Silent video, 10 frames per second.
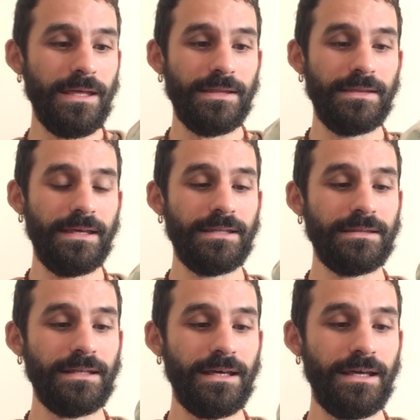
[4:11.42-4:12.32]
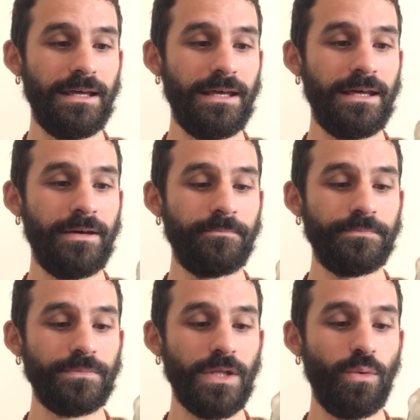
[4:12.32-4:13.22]
Then
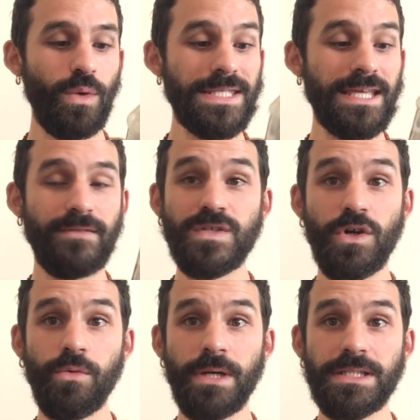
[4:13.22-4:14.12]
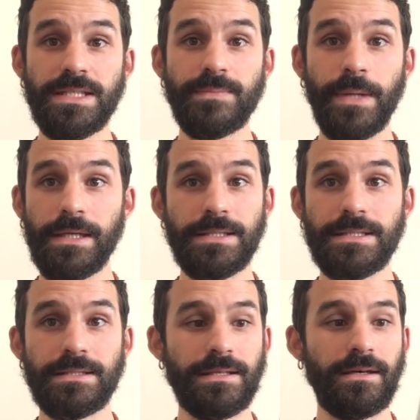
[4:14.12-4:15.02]
um, we save so much space.